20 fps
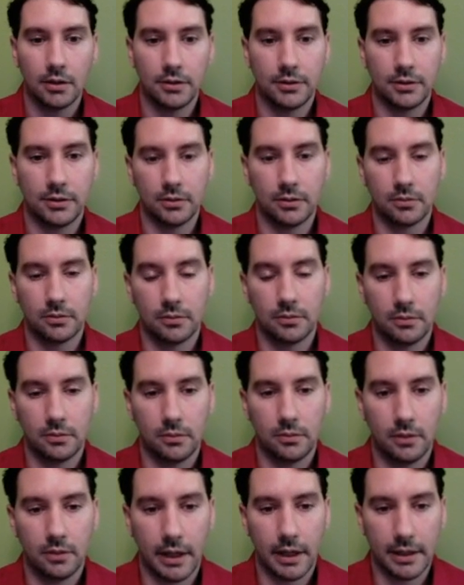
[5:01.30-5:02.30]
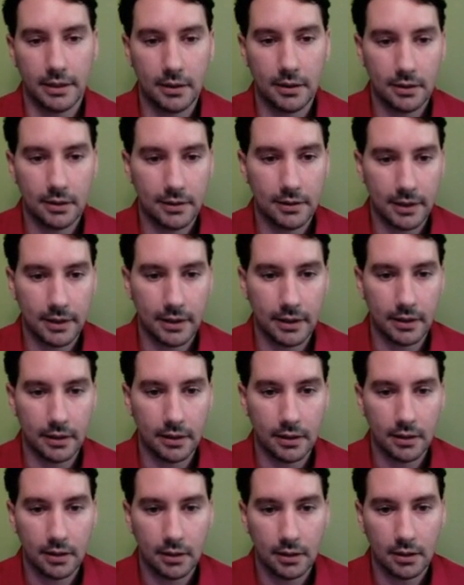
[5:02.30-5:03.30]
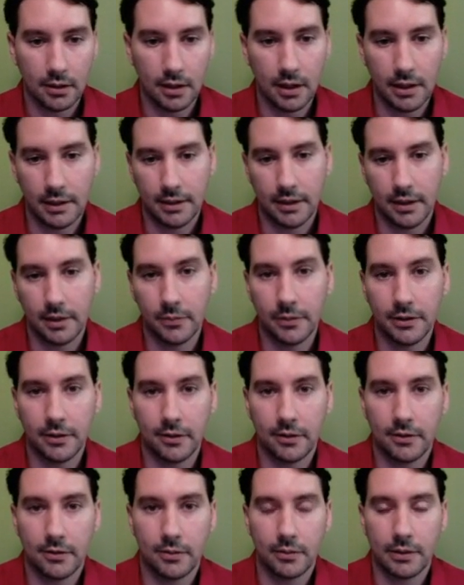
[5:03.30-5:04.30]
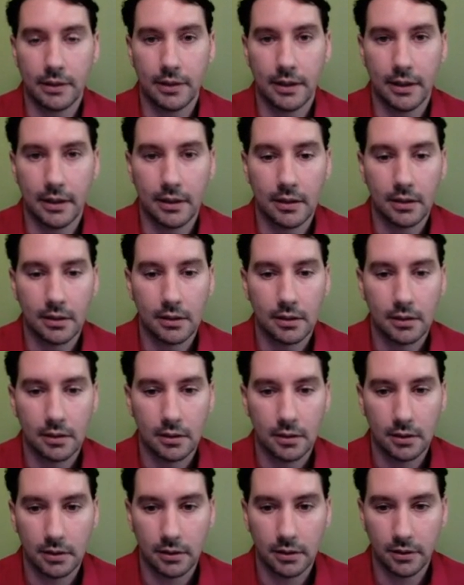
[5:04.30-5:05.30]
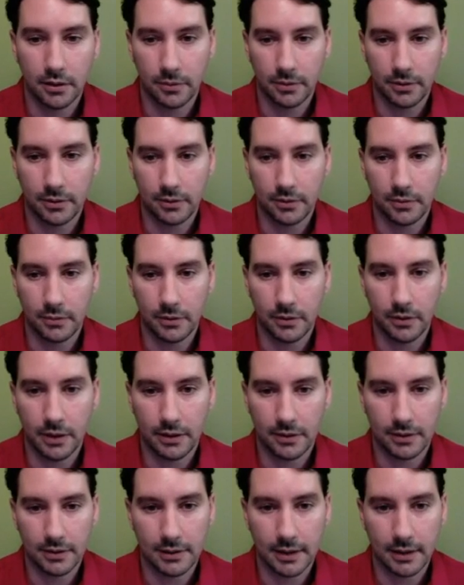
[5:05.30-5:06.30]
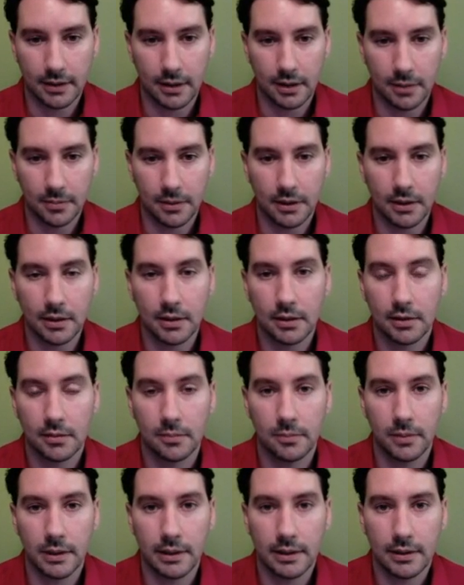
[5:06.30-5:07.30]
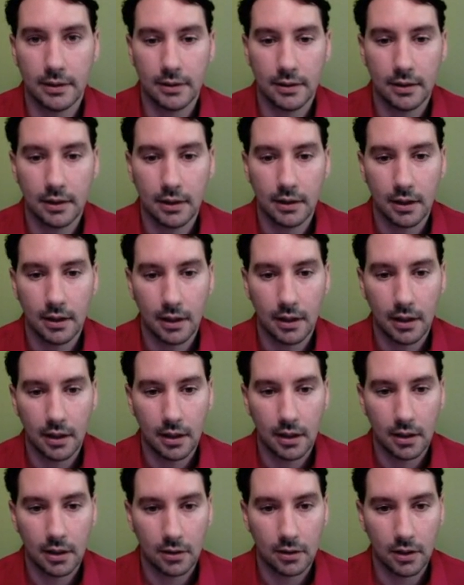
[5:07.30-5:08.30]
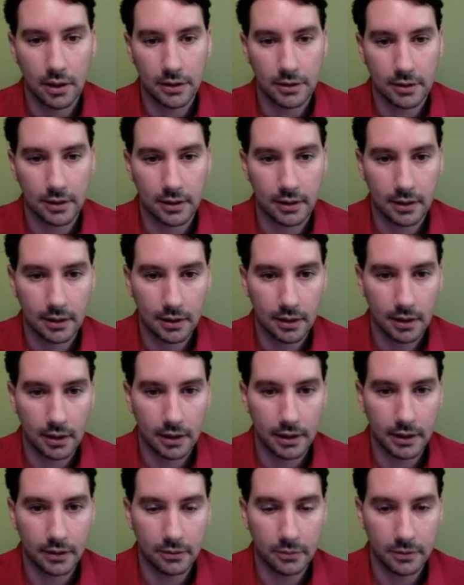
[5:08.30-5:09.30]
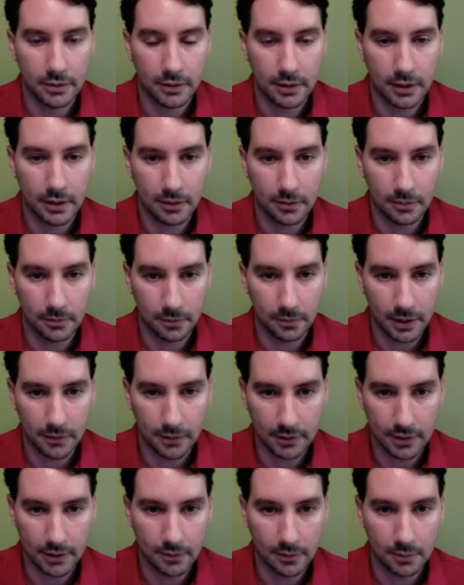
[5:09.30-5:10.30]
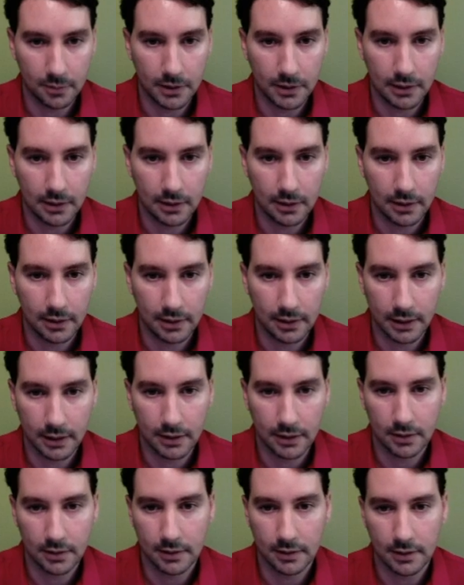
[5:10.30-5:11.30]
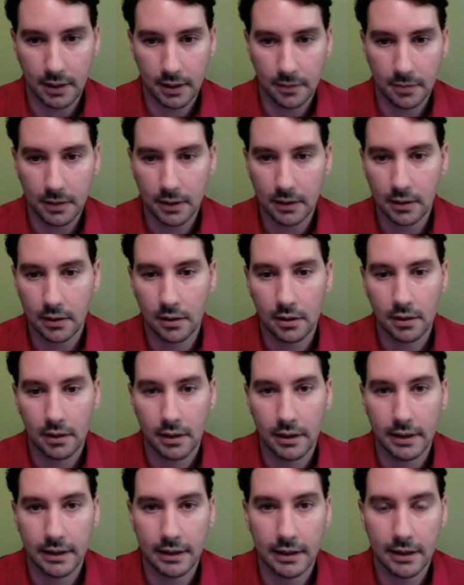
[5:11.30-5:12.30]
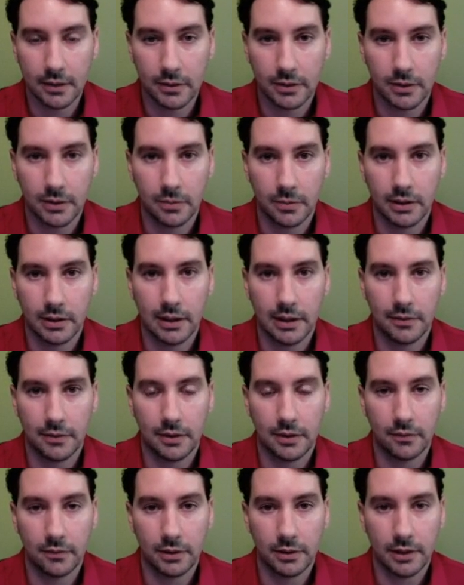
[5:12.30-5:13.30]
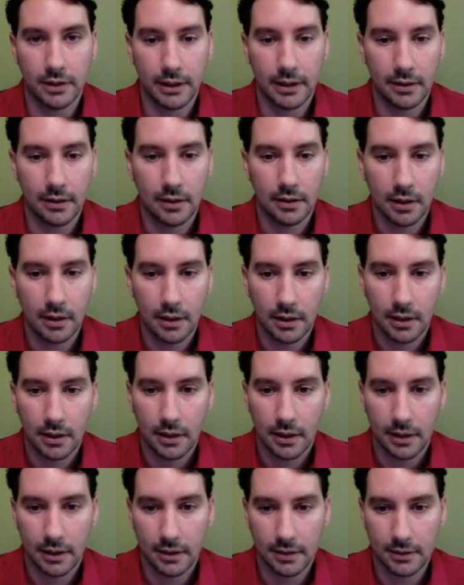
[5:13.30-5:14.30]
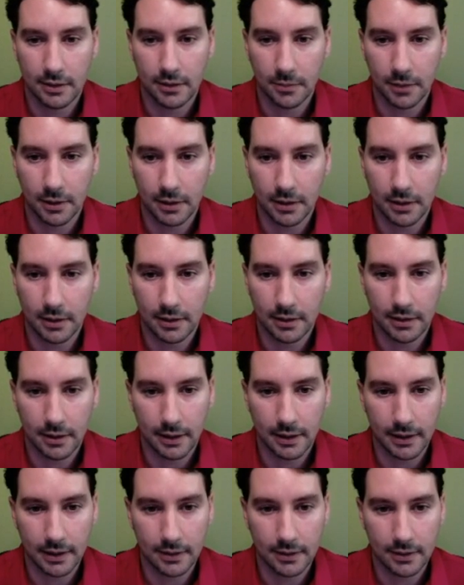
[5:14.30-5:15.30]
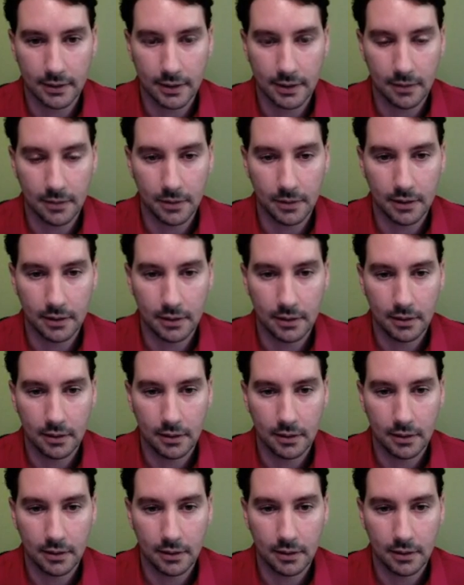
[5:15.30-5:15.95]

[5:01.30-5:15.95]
So I didn't say not I went to the store today. In other words, we don't actually say not P, but logic would say we have the statement P and the negation is not P. In English, we're going to have to convert that into something that negates the statement